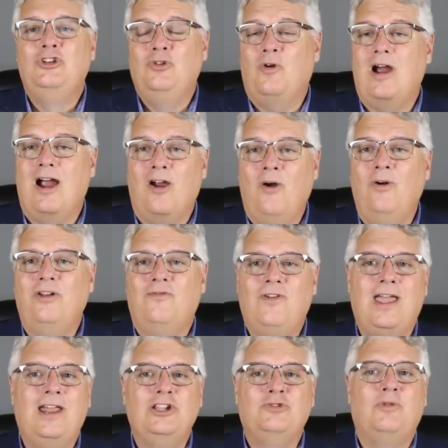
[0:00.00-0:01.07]
to our own
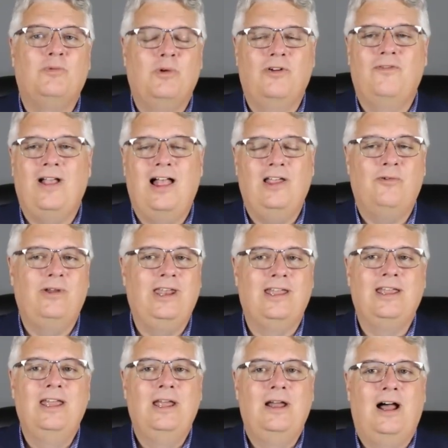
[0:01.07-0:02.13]
advantage when we're evaluating
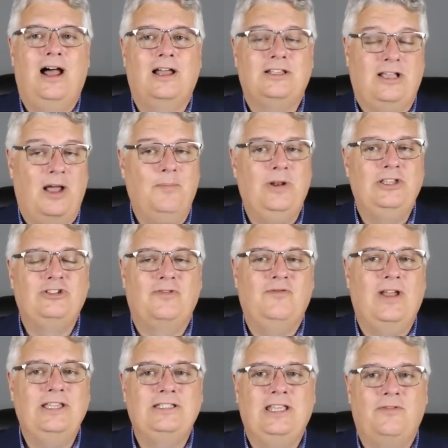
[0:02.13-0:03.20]
companies to
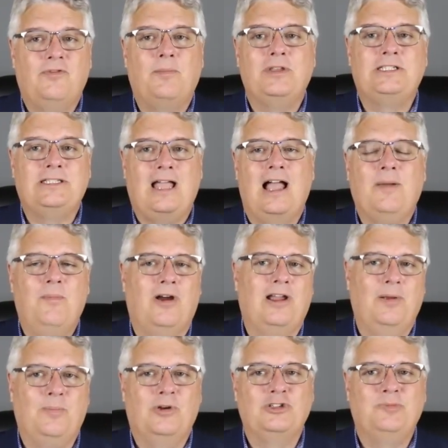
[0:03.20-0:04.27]
invest in from a stock
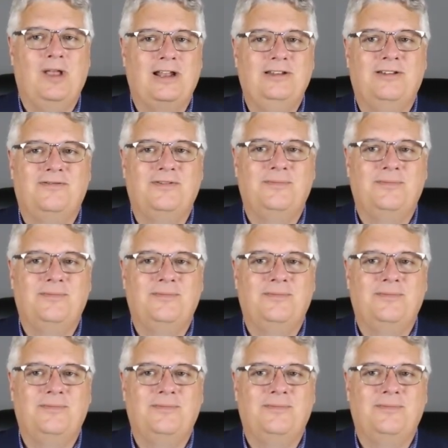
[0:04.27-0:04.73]
market perspective.